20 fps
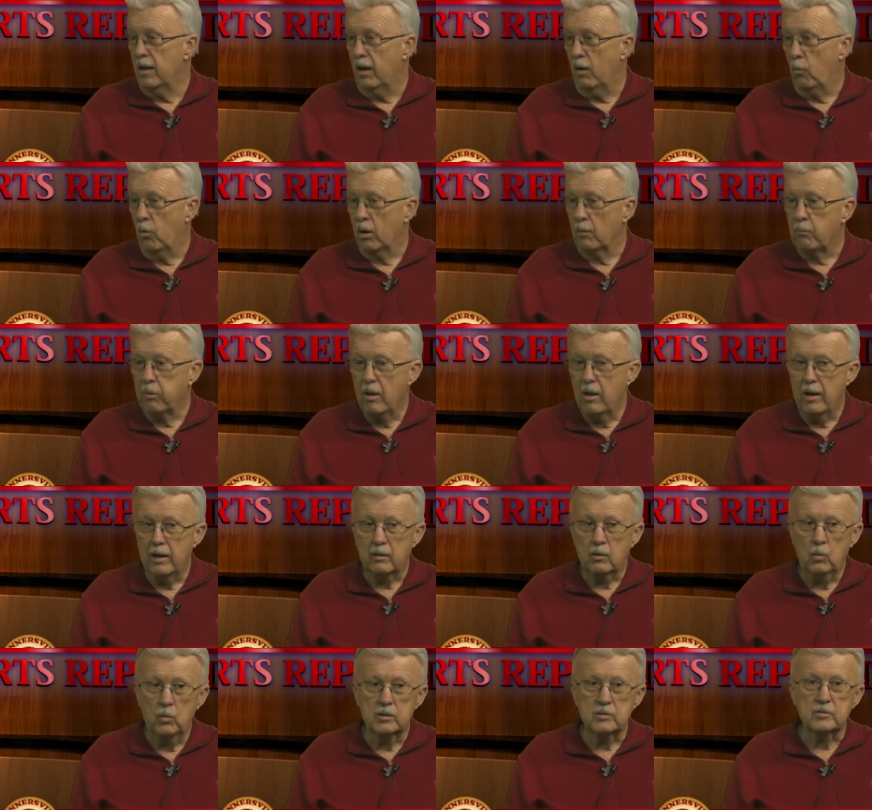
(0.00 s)
I want to
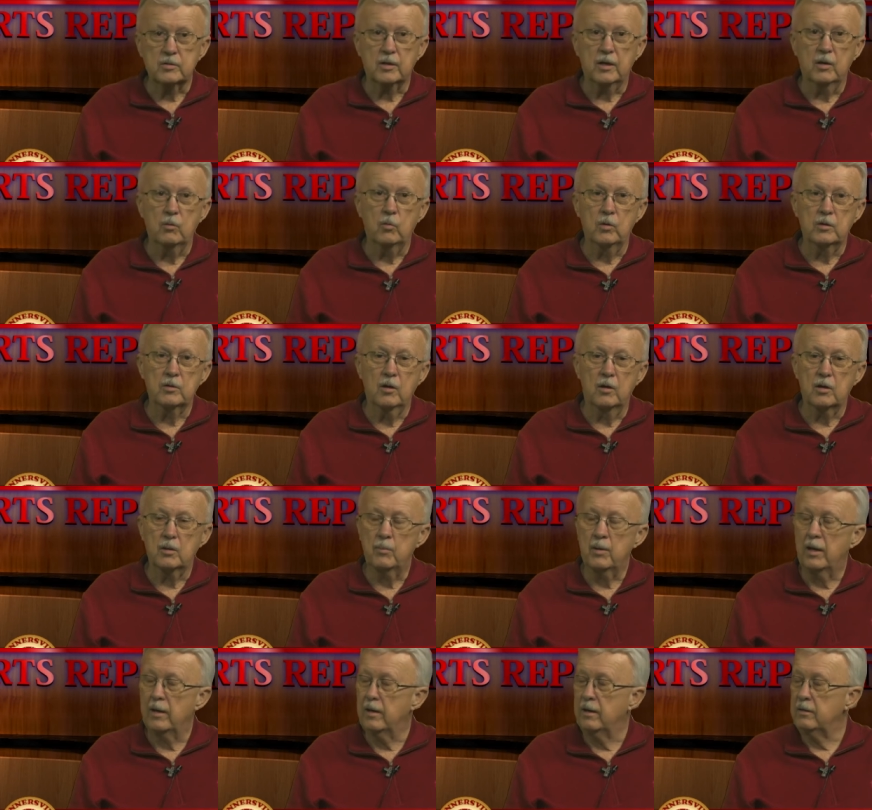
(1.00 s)
plug once again. We talk
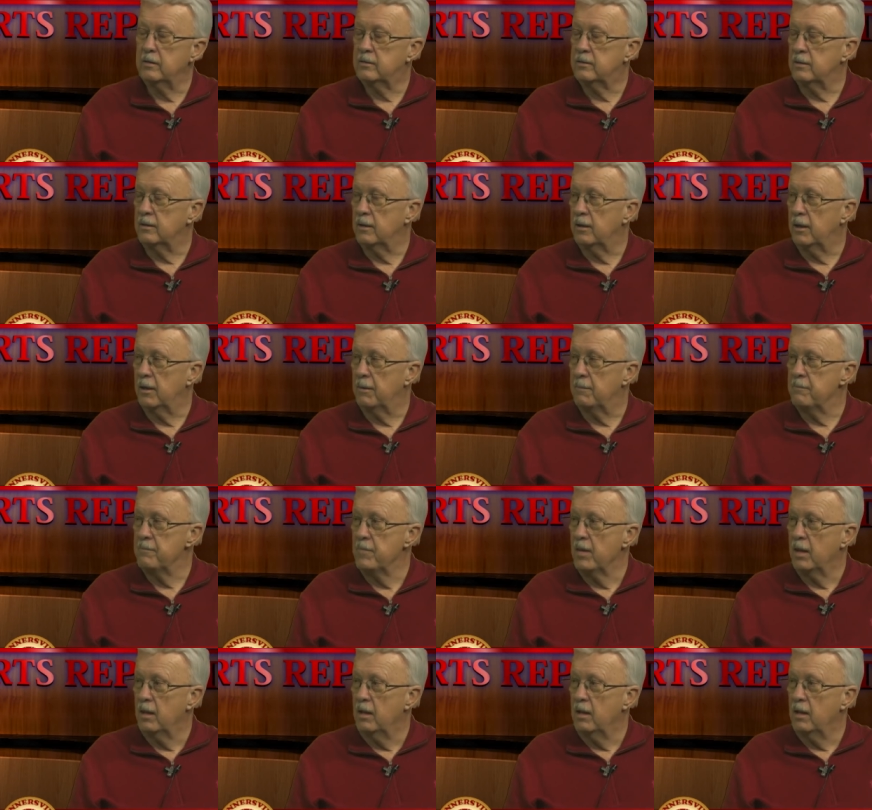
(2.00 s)
about it. Um,